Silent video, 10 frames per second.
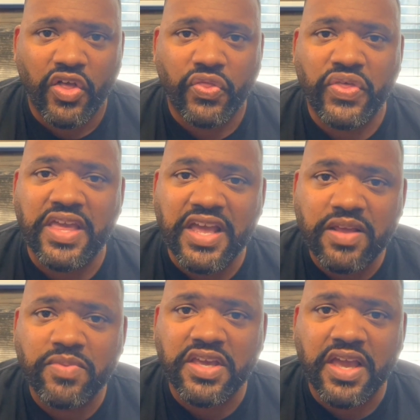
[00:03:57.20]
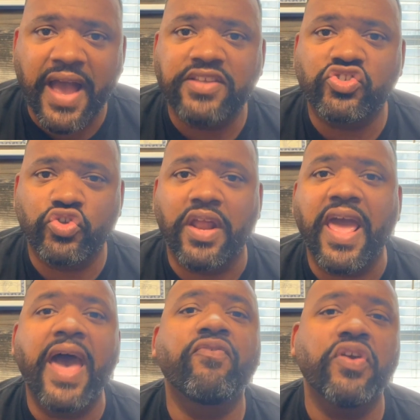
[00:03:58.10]
the enemy has done
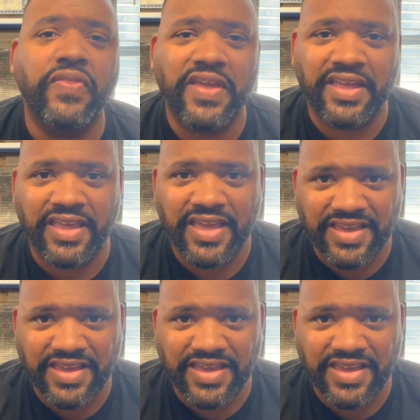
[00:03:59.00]
everything he